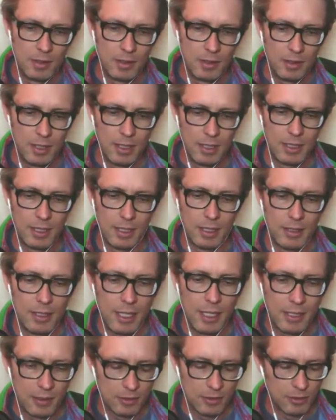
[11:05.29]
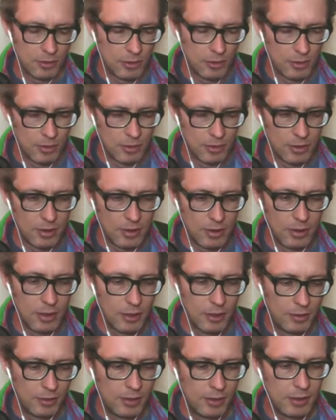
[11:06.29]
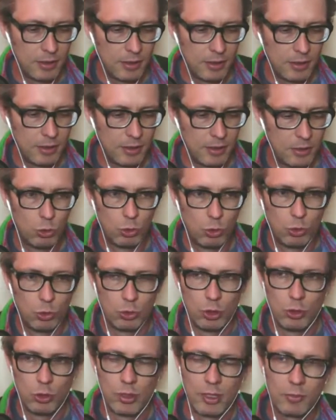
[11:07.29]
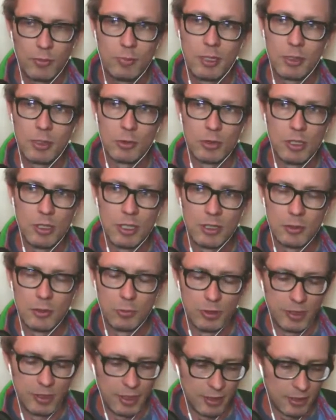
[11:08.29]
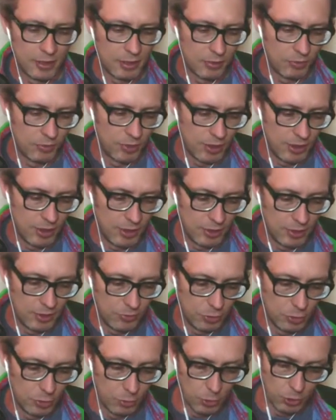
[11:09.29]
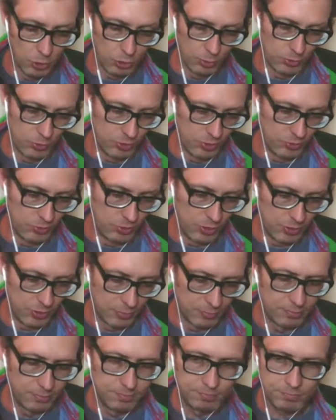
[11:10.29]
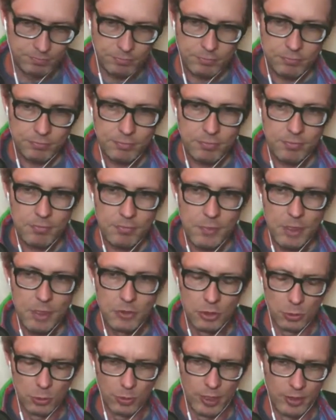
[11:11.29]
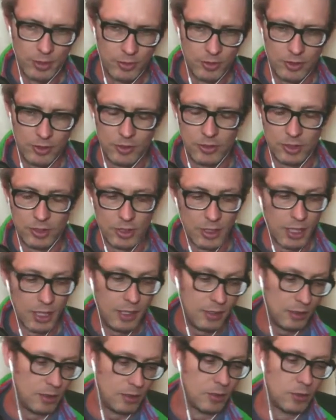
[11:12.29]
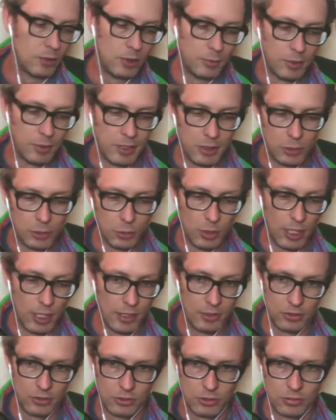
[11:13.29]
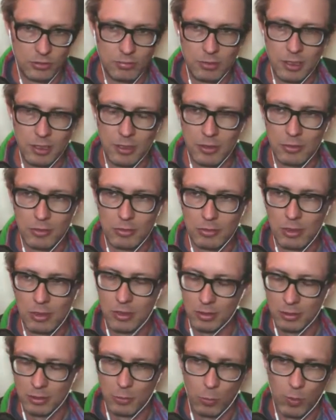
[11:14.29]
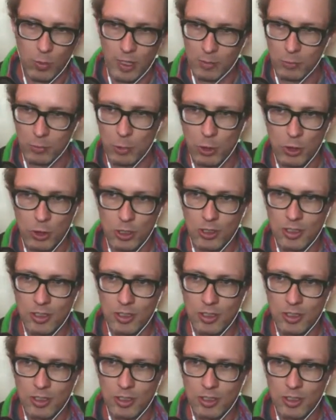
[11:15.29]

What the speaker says: And that I think you'll have better luck with that kind of thing if you're more specific. So rather than saying, "Hey, do you know anybody who has, web work?"